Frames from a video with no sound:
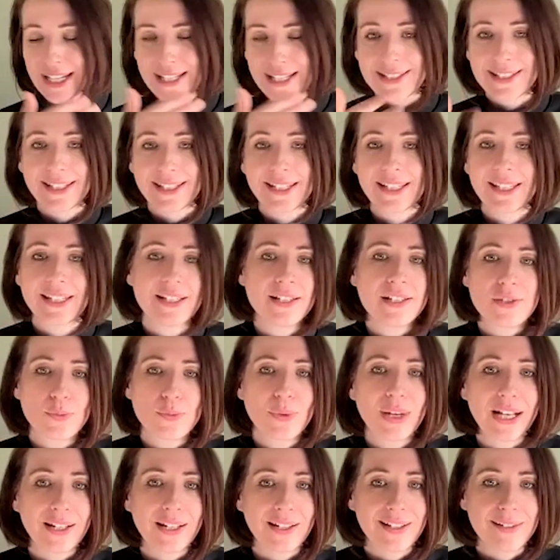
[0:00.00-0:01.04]
weighting in it
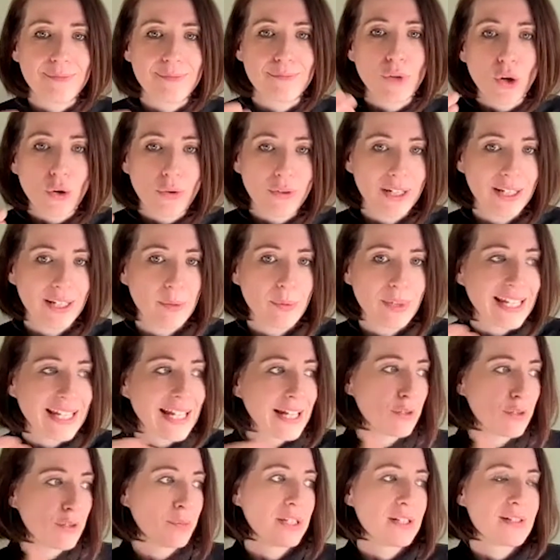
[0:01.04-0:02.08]
as well. And morally,
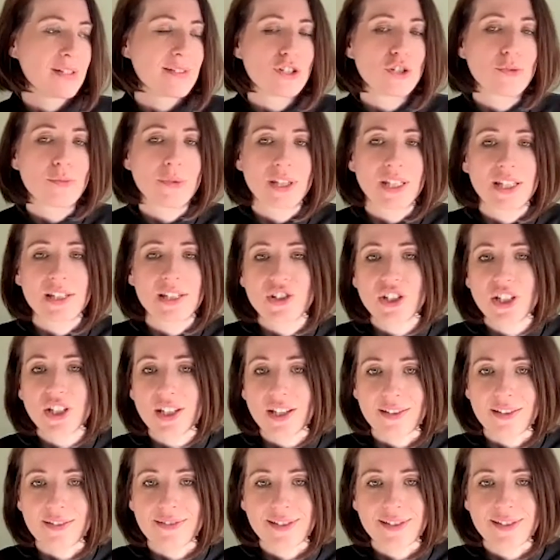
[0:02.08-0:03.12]
we cannot be consuming these
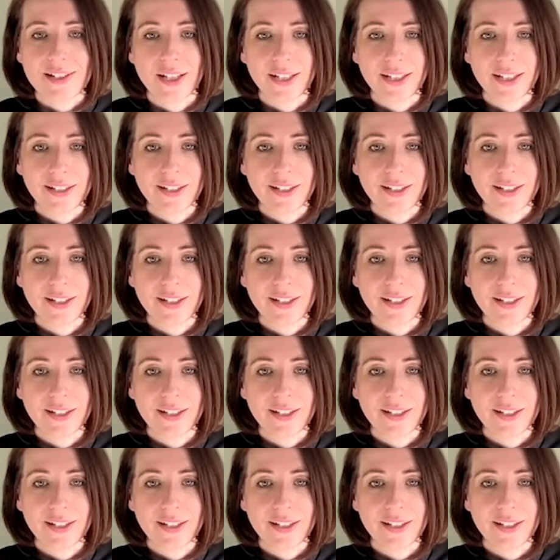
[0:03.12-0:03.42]
chickens.